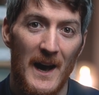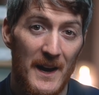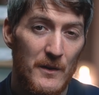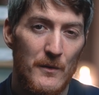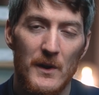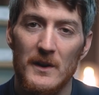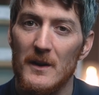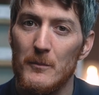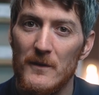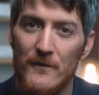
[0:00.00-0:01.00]
I know that it
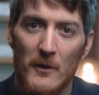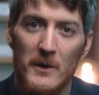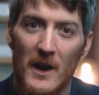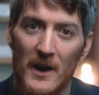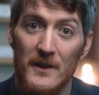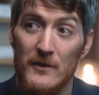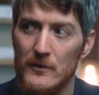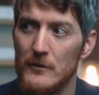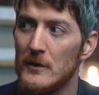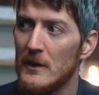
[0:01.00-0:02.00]
can be very hard
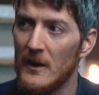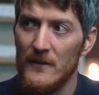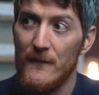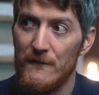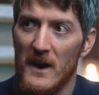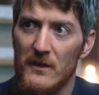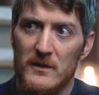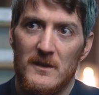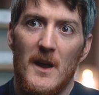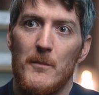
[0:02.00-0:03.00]
to define the
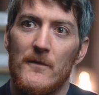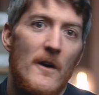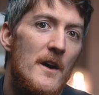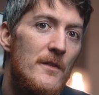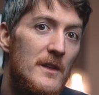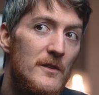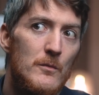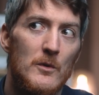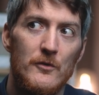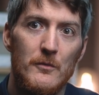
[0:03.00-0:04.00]
type of art that you
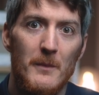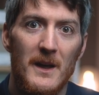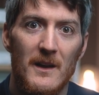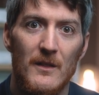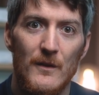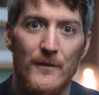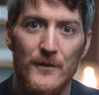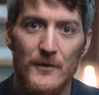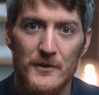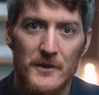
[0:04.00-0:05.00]
want to make in the
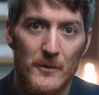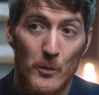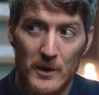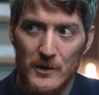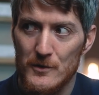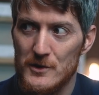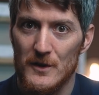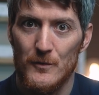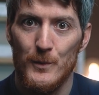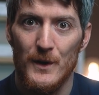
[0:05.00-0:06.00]
future when you're
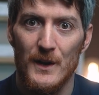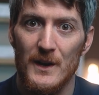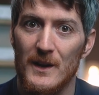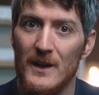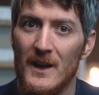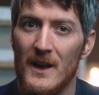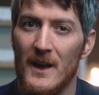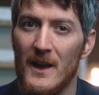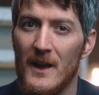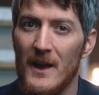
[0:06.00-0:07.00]
just beginning,
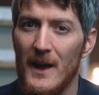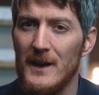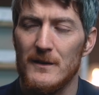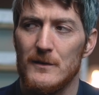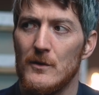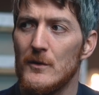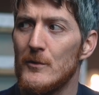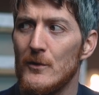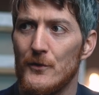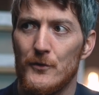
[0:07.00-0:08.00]
and it's
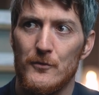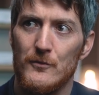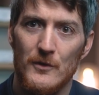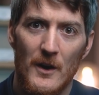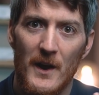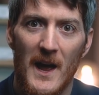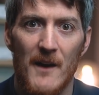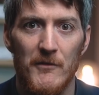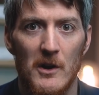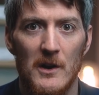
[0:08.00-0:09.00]
normal to not
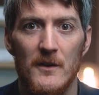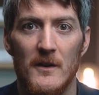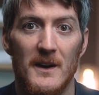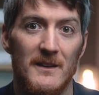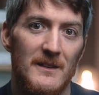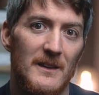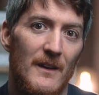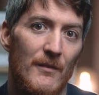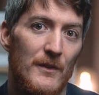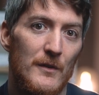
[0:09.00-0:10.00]
have a clear idea
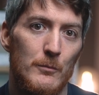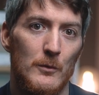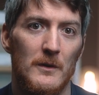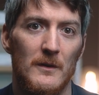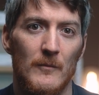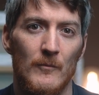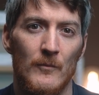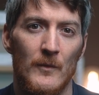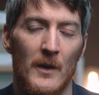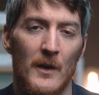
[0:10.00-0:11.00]
at this point.
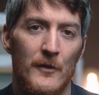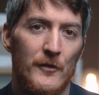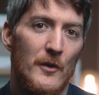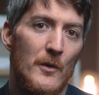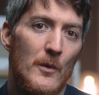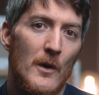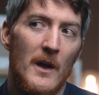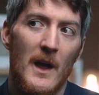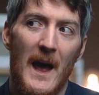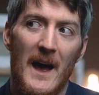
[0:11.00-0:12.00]
So,
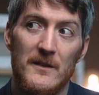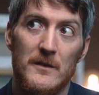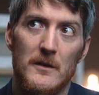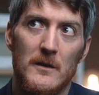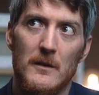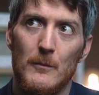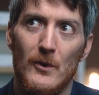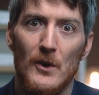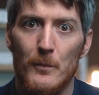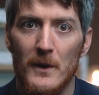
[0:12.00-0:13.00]
as a
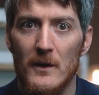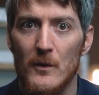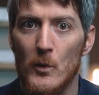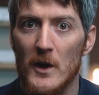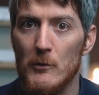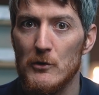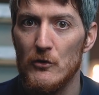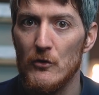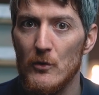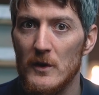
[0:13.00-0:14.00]
complete beginner, what I would
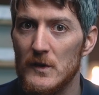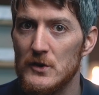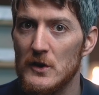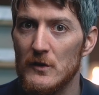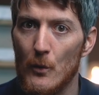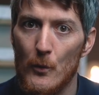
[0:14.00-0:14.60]
do is just